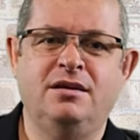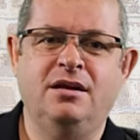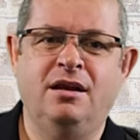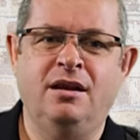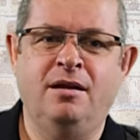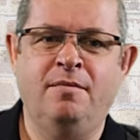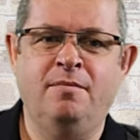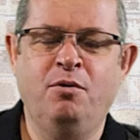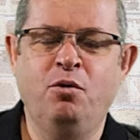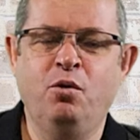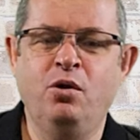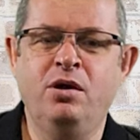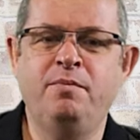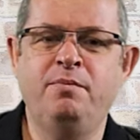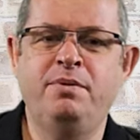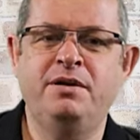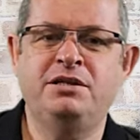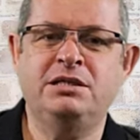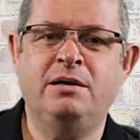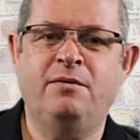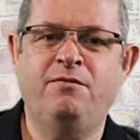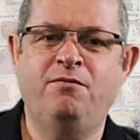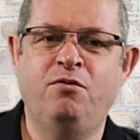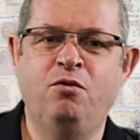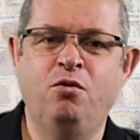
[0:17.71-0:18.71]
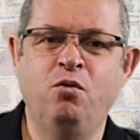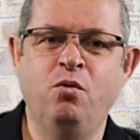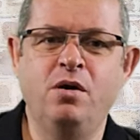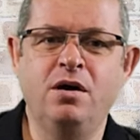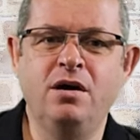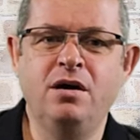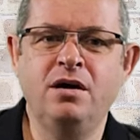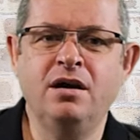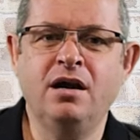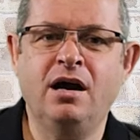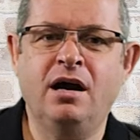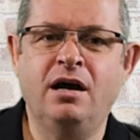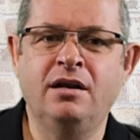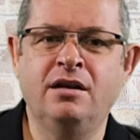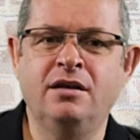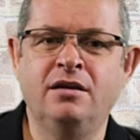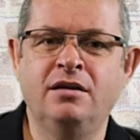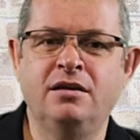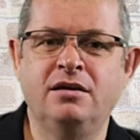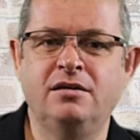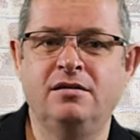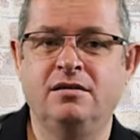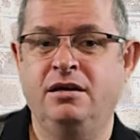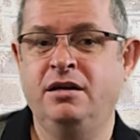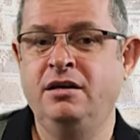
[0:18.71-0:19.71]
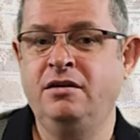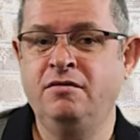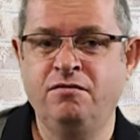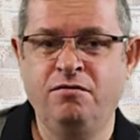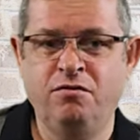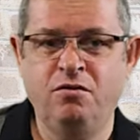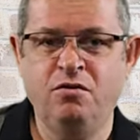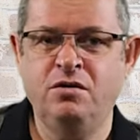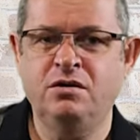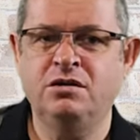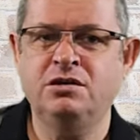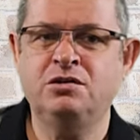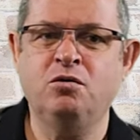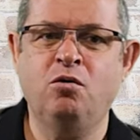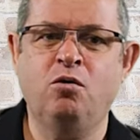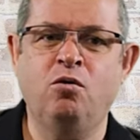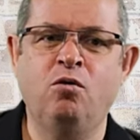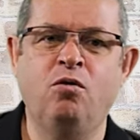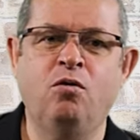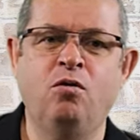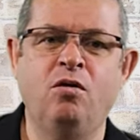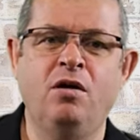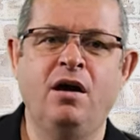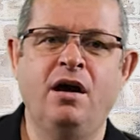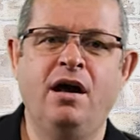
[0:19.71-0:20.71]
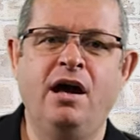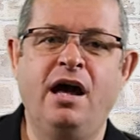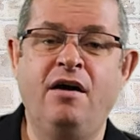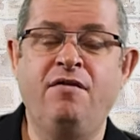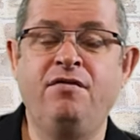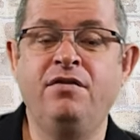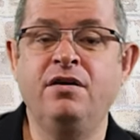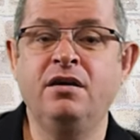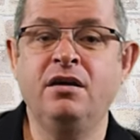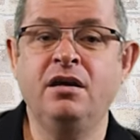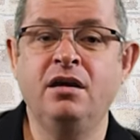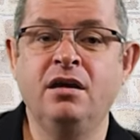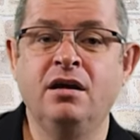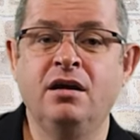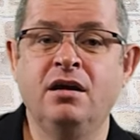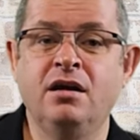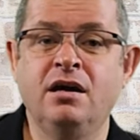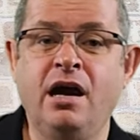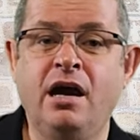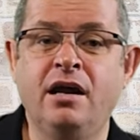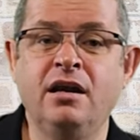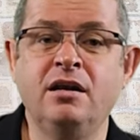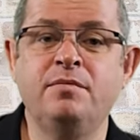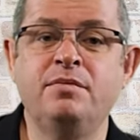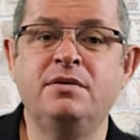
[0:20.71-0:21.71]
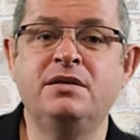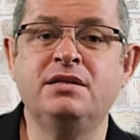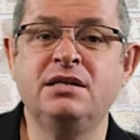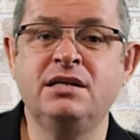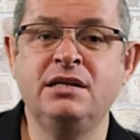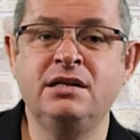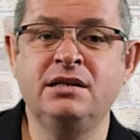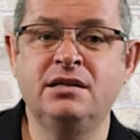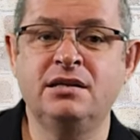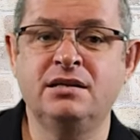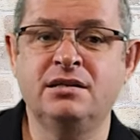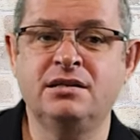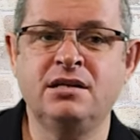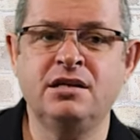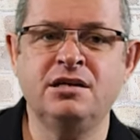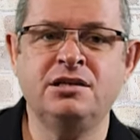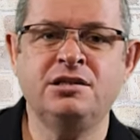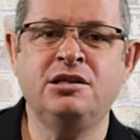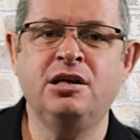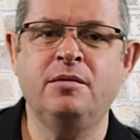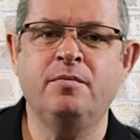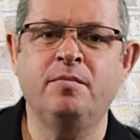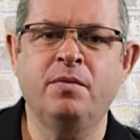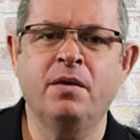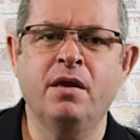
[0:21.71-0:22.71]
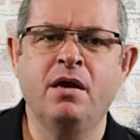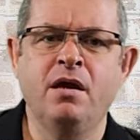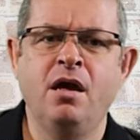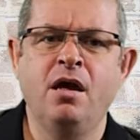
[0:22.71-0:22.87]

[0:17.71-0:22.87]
An employee picks up for work under the influence or having cannabis in the system.